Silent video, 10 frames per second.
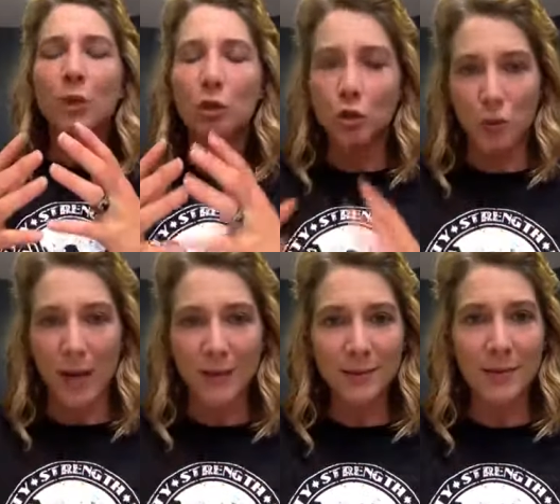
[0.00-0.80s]

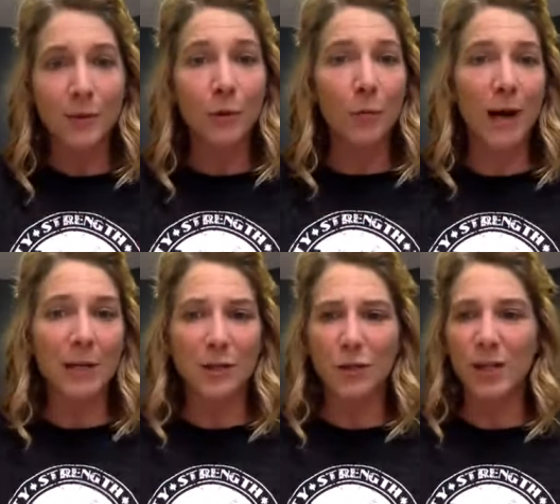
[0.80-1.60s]
stressed, your
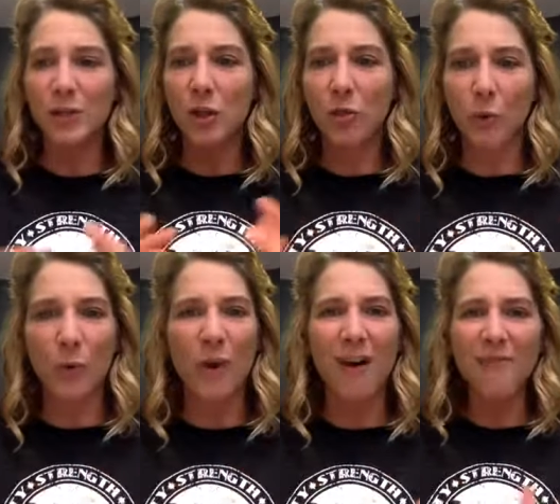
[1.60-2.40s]
body stressed and
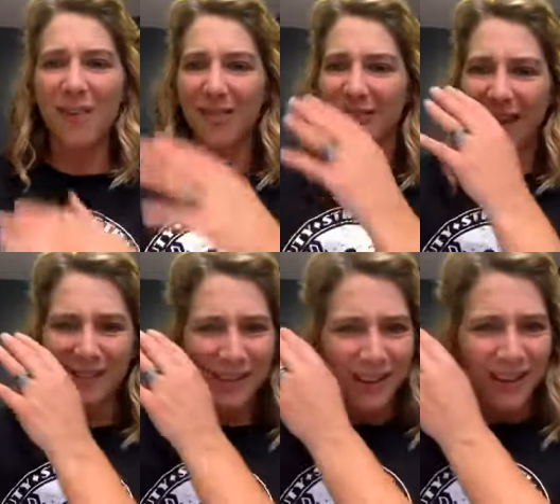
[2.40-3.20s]
thrown off. And then